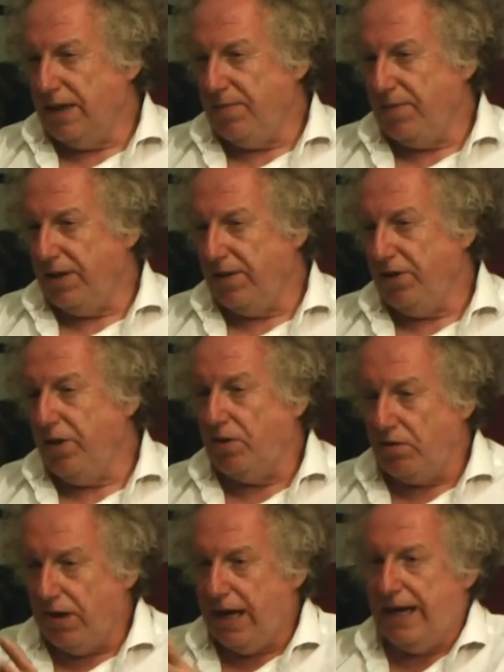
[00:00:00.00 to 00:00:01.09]
same thing. Same
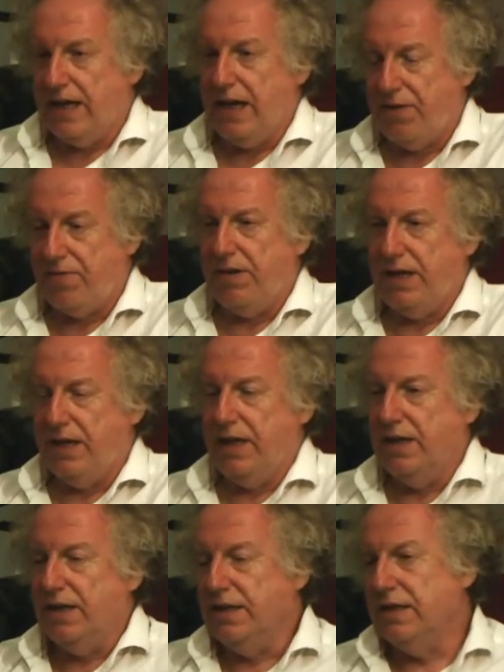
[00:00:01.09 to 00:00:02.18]
you create about
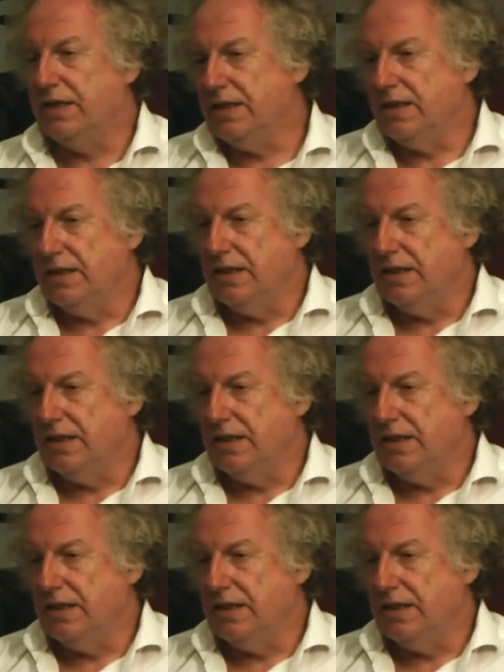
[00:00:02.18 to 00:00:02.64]
3D. yes.